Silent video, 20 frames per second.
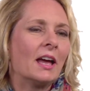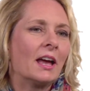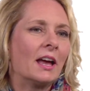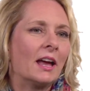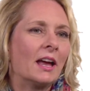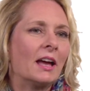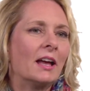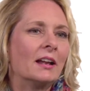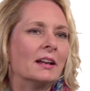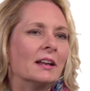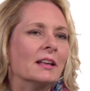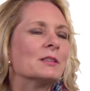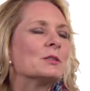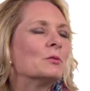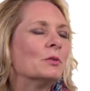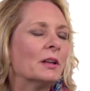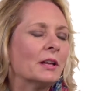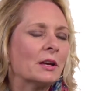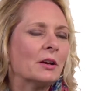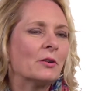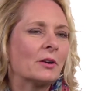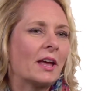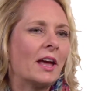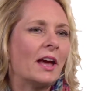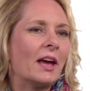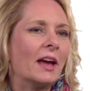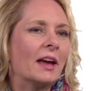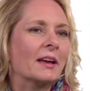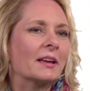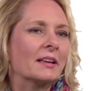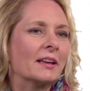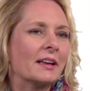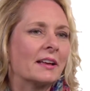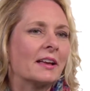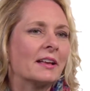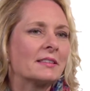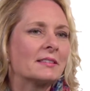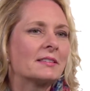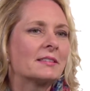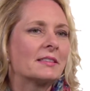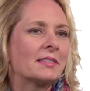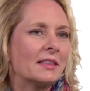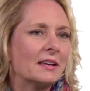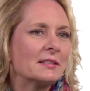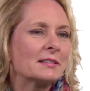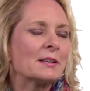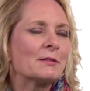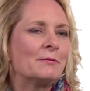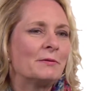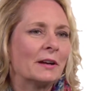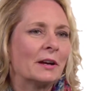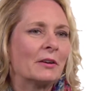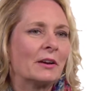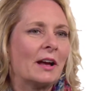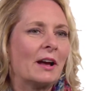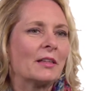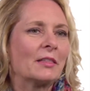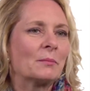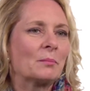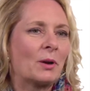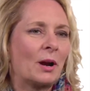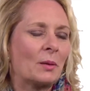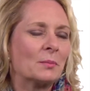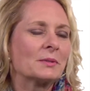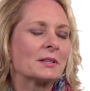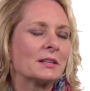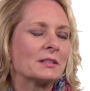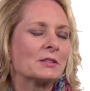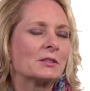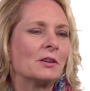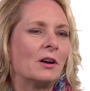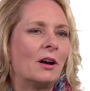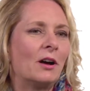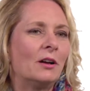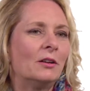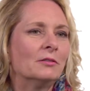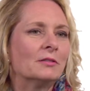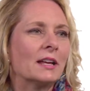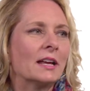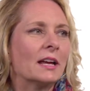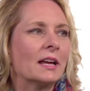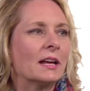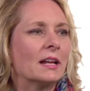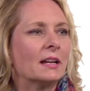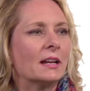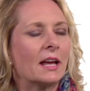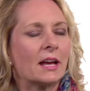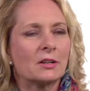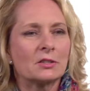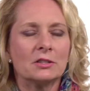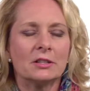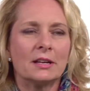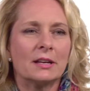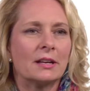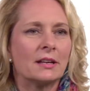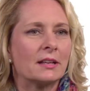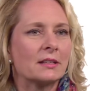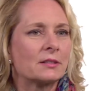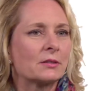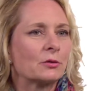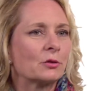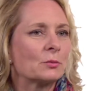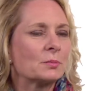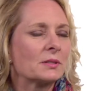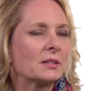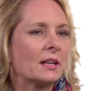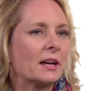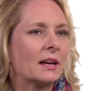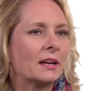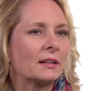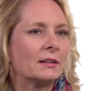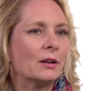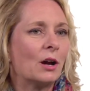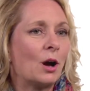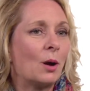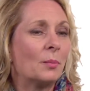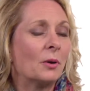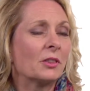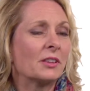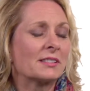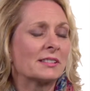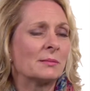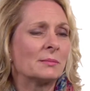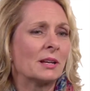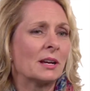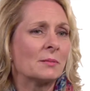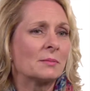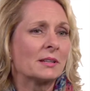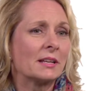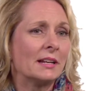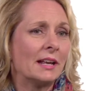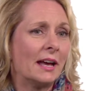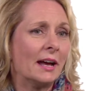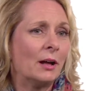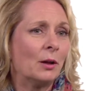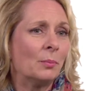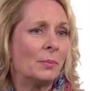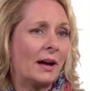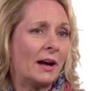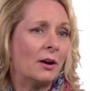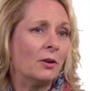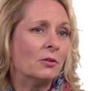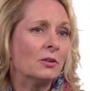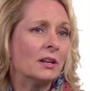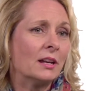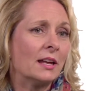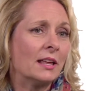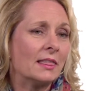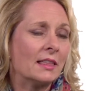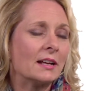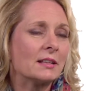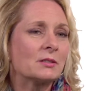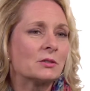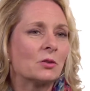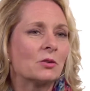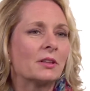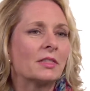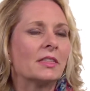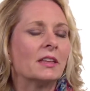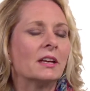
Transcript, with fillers: And it's really okay. It gets things get figured out, problems get solved, and actually, it's groups like NAWBO that sometimes can help out in that sort of